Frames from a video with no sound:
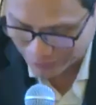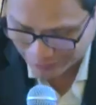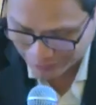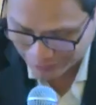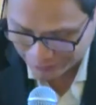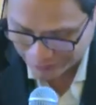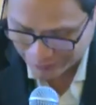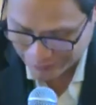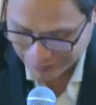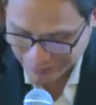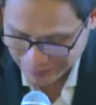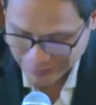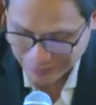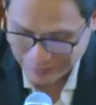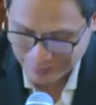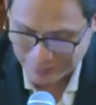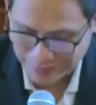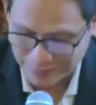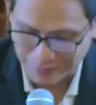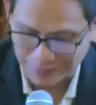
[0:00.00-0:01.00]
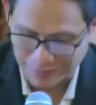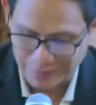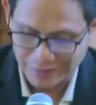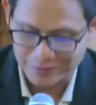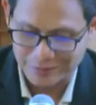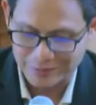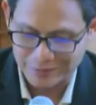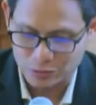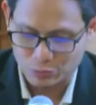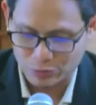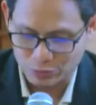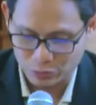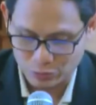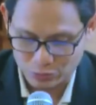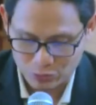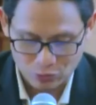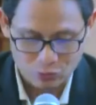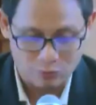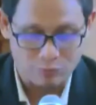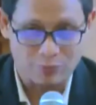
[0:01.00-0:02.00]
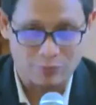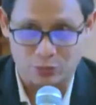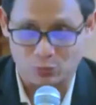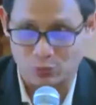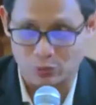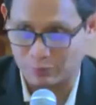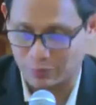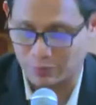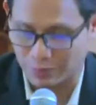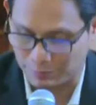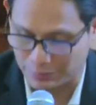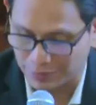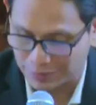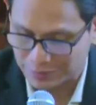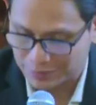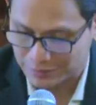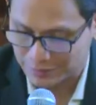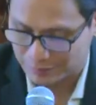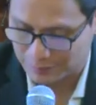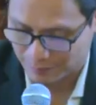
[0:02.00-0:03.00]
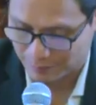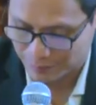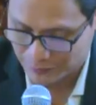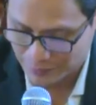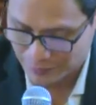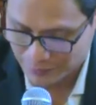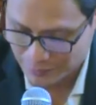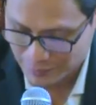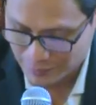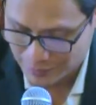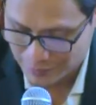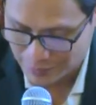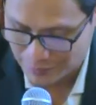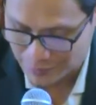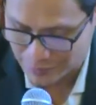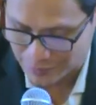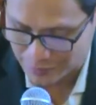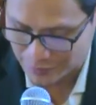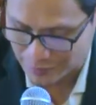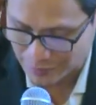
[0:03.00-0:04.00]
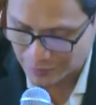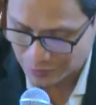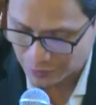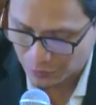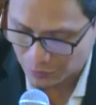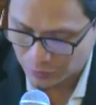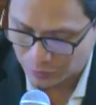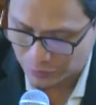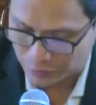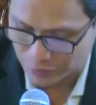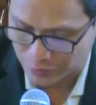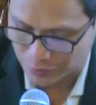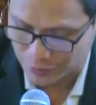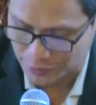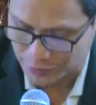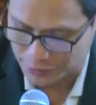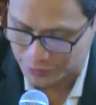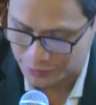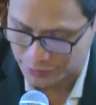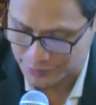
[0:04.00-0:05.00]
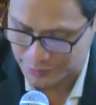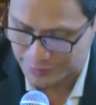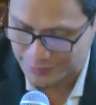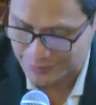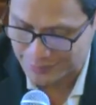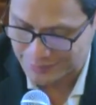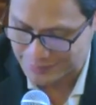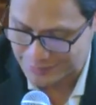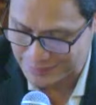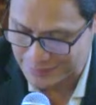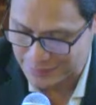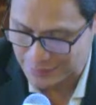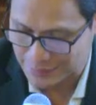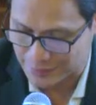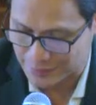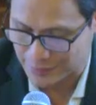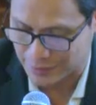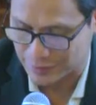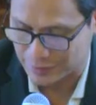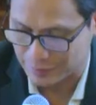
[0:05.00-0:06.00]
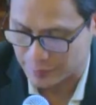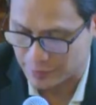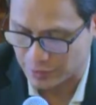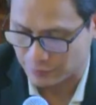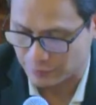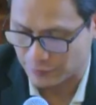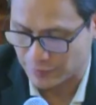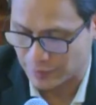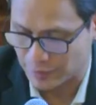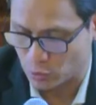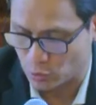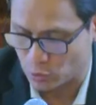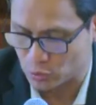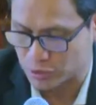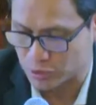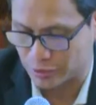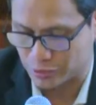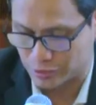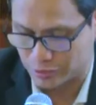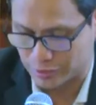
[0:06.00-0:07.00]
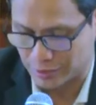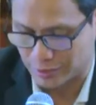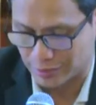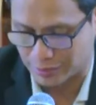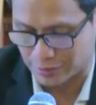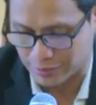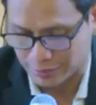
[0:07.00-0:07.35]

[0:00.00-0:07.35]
Ali, alias Wan Yusuf bin Wan Mamat. He is now the Senior Academic Fellow in ISTAC.